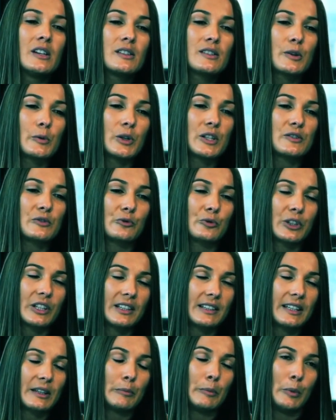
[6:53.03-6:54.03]
so, what's
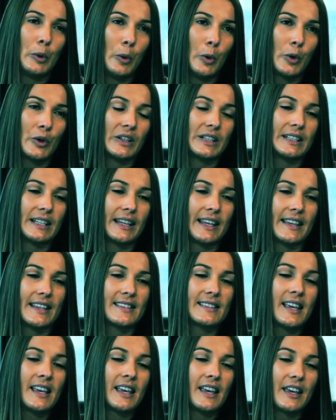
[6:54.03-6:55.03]
really important
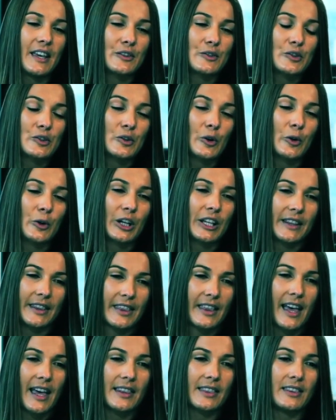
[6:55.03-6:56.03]
is ensuring
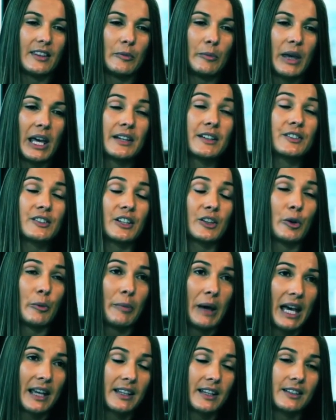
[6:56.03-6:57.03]
that the manager you're
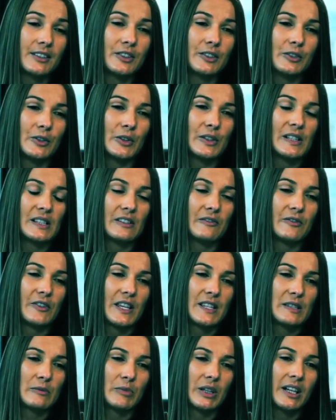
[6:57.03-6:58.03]
backing to do this
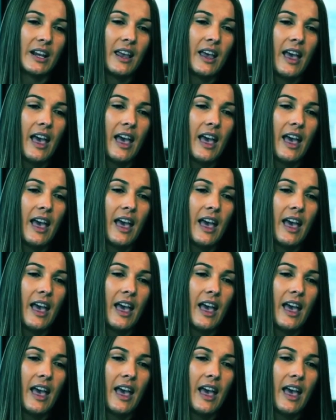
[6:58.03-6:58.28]
investment